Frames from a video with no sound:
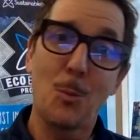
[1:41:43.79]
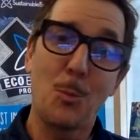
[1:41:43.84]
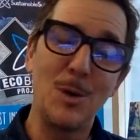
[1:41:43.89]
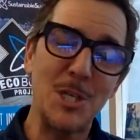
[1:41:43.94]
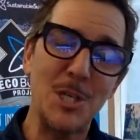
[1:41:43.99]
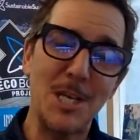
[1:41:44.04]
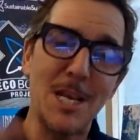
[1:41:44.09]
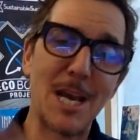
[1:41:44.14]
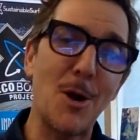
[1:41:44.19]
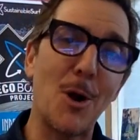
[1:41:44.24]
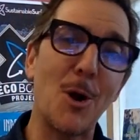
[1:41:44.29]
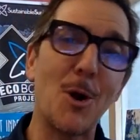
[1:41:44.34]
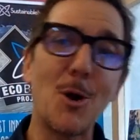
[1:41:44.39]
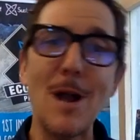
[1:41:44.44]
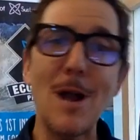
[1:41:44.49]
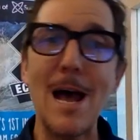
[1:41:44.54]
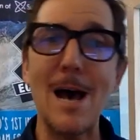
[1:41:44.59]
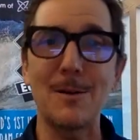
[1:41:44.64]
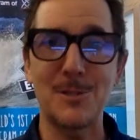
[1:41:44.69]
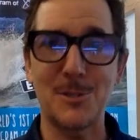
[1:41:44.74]
we should get
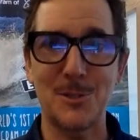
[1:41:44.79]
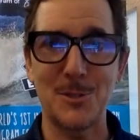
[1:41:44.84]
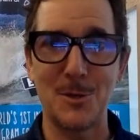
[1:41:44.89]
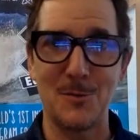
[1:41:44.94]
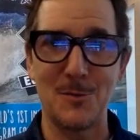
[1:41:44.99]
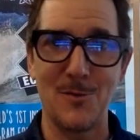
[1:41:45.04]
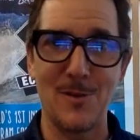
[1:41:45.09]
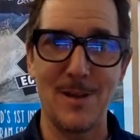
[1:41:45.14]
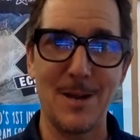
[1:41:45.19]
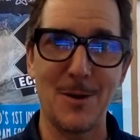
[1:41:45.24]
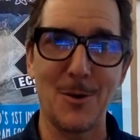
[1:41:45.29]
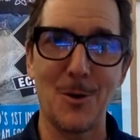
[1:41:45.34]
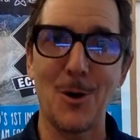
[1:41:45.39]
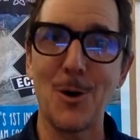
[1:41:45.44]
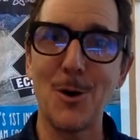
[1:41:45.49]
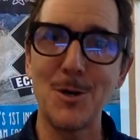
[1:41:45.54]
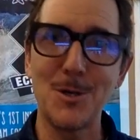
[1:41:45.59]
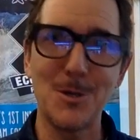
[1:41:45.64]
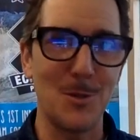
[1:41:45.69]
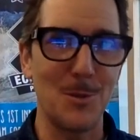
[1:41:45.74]
her out surfing, or
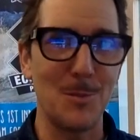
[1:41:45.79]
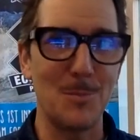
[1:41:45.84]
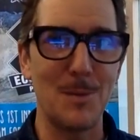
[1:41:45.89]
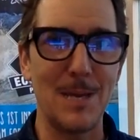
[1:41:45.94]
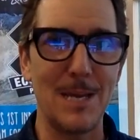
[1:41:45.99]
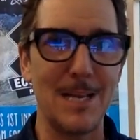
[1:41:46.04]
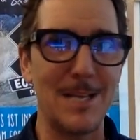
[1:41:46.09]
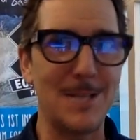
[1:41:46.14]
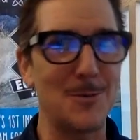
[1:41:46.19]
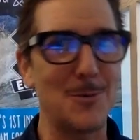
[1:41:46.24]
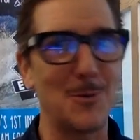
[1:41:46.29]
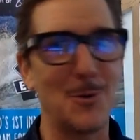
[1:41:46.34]
her to the beach,